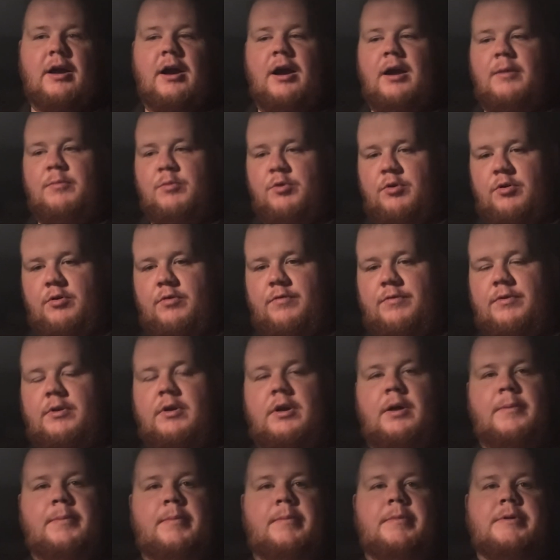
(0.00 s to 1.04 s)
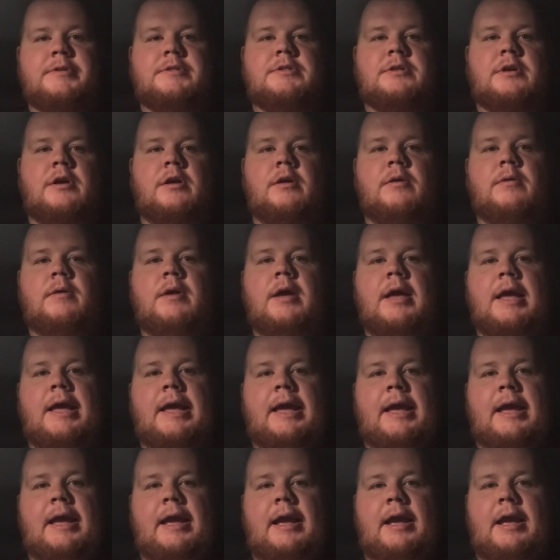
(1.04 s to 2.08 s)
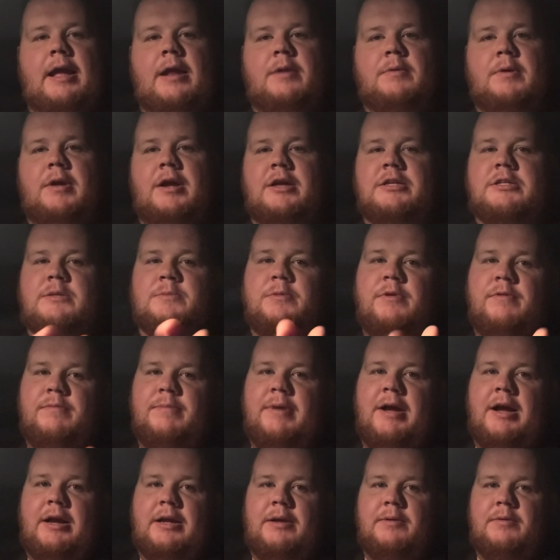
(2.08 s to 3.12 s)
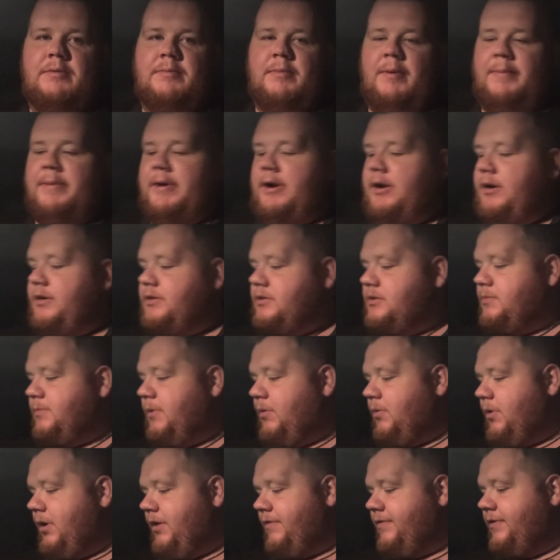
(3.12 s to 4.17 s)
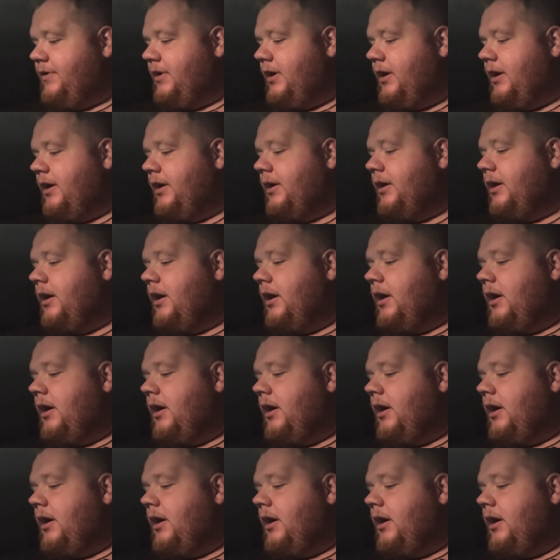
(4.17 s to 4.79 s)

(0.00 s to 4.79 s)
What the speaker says: I moved a couple months ago and we actually moved back in with my parents, my wife and I.